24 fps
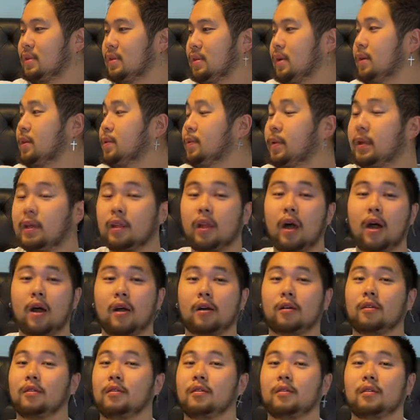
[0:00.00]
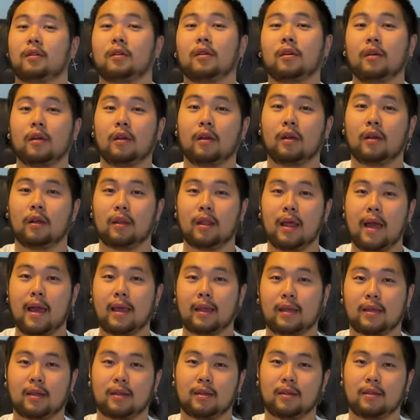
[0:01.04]
it's really long.
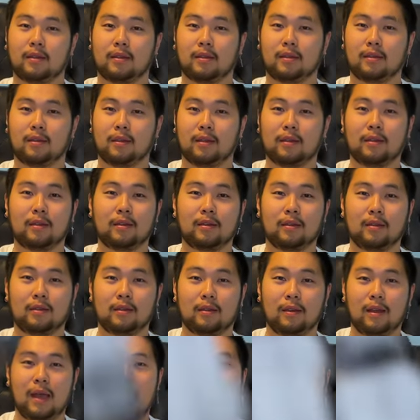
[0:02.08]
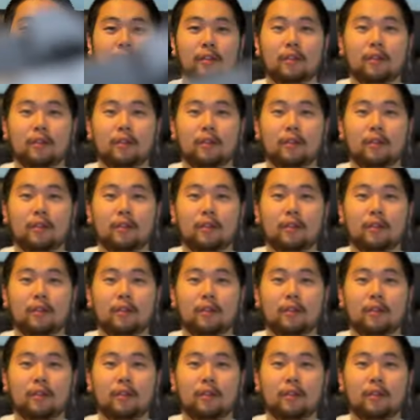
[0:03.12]
Like, I don't